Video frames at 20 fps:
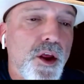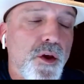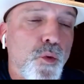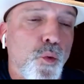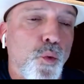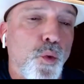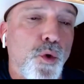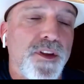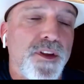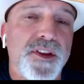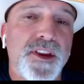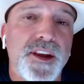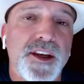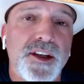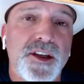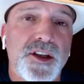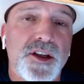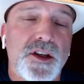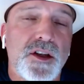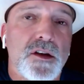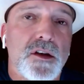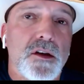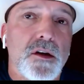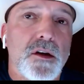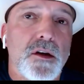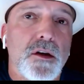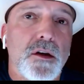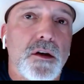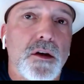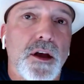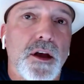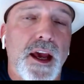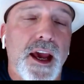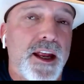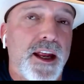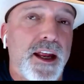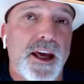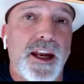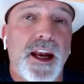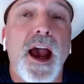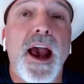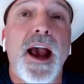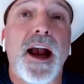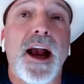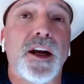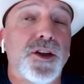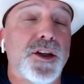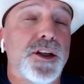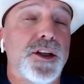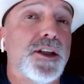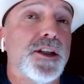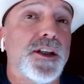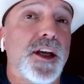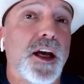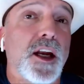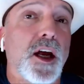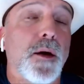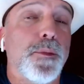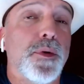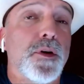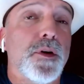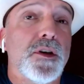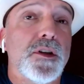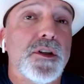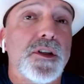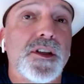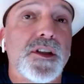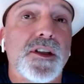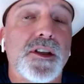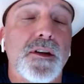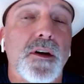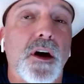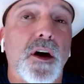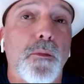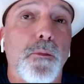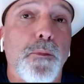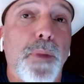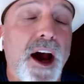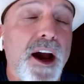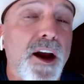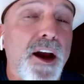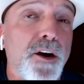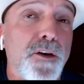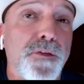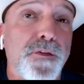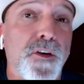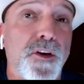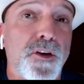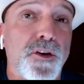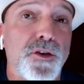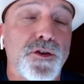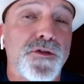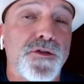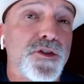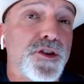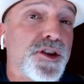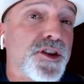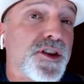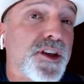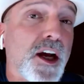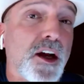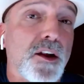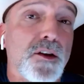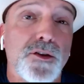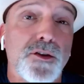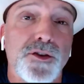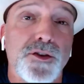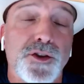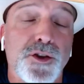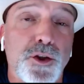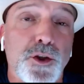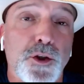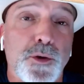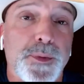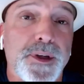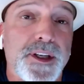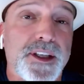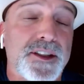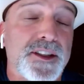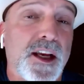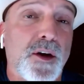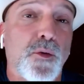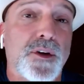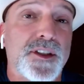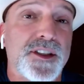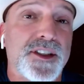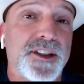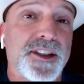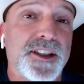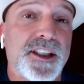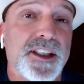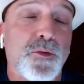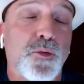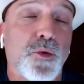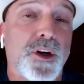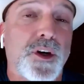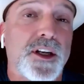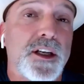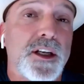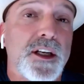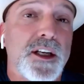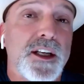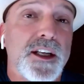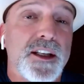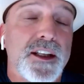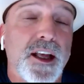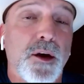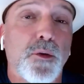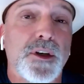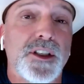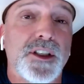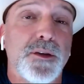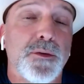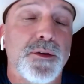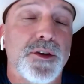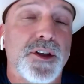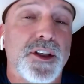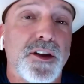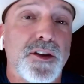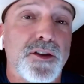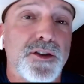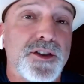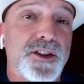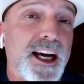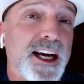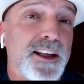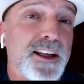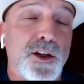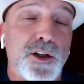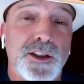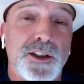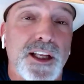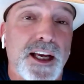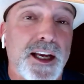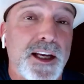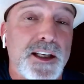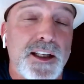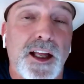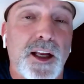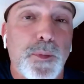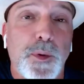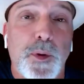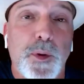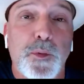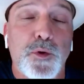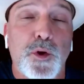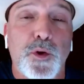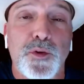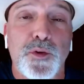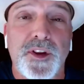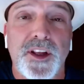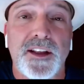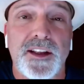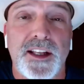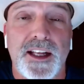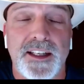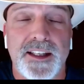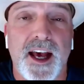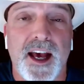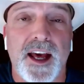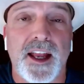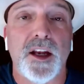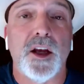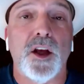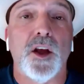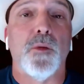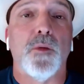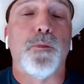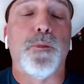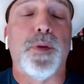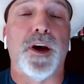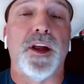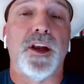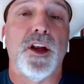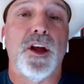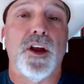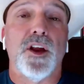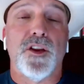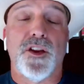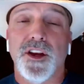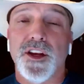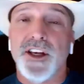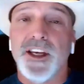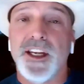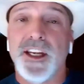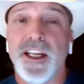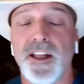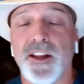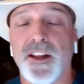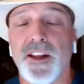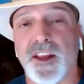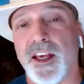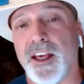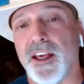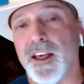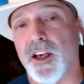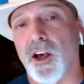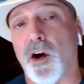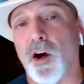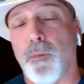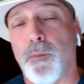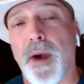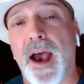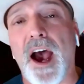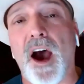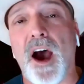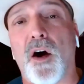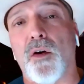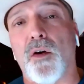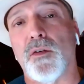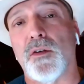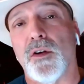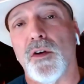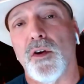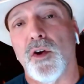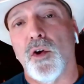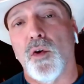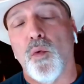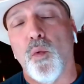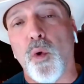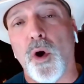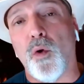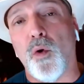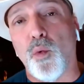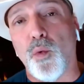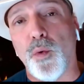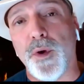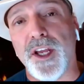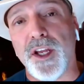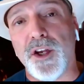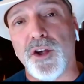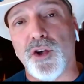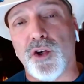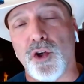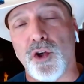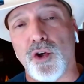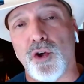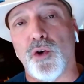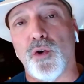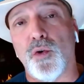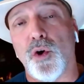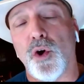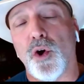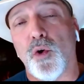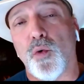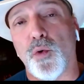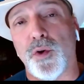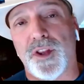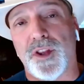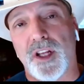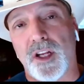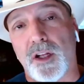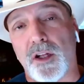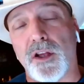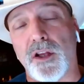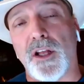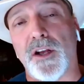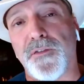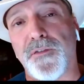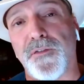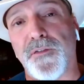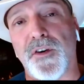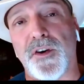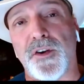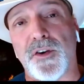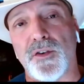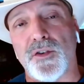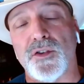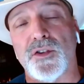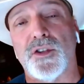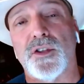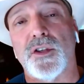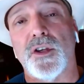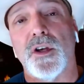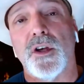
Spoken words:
When this, and I actually set up buyer funnels for sellers too, because they want to see what the other side looks like. A lot of people don't think like that. But the neat thing about what we do with the ClickFunnels